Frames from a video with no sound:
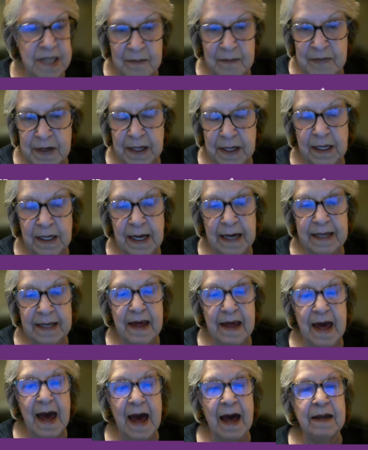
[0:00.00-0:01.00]
something like
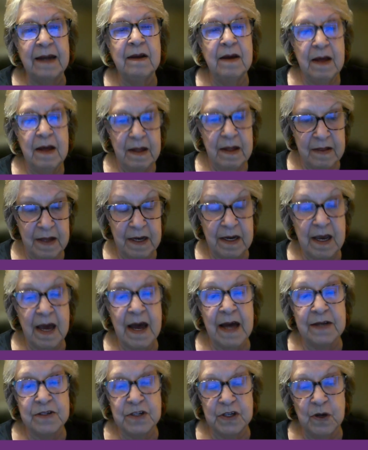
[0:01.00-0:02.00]
that, then
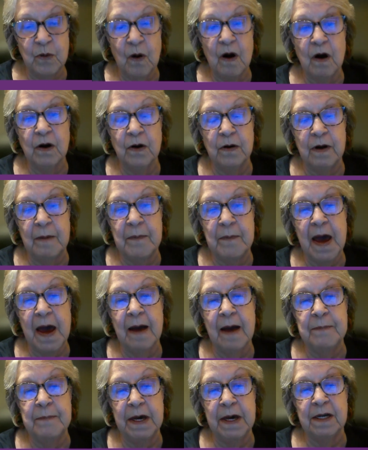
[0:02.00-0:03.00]
yes, you are going to
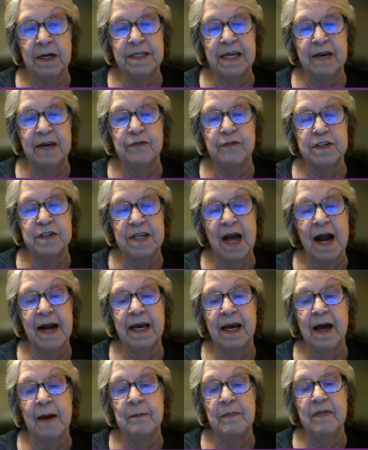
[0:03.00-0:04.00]
pay a penalty for
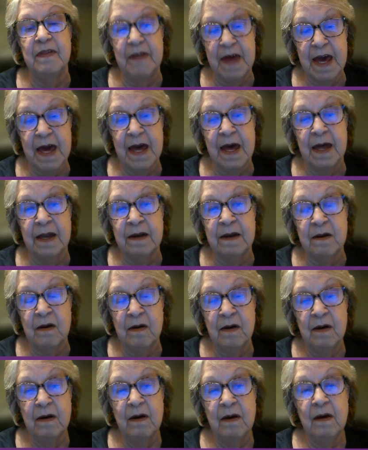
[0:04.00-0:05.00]
signing up
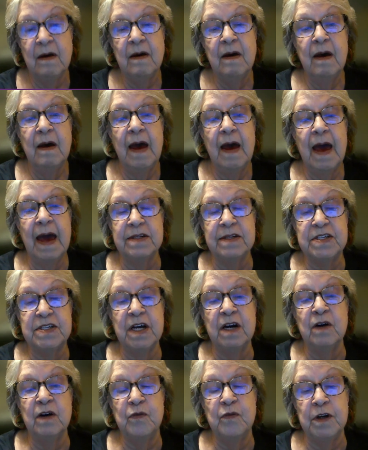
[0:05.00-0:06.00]
then
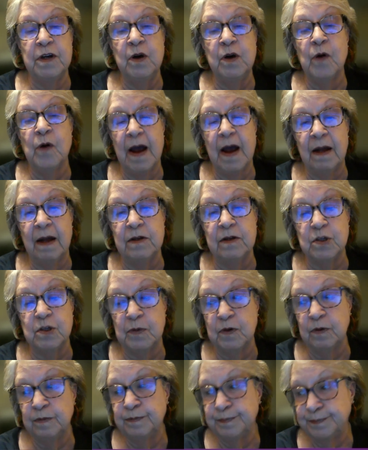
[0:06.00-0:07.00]
instead of when you were
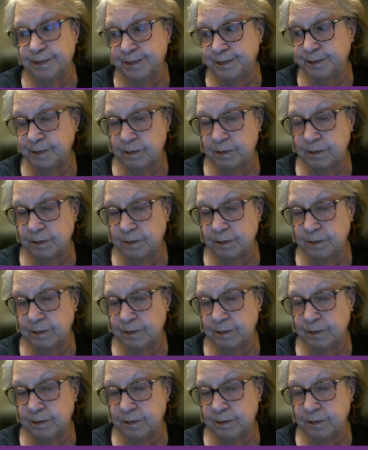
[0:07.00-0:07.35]
eligible.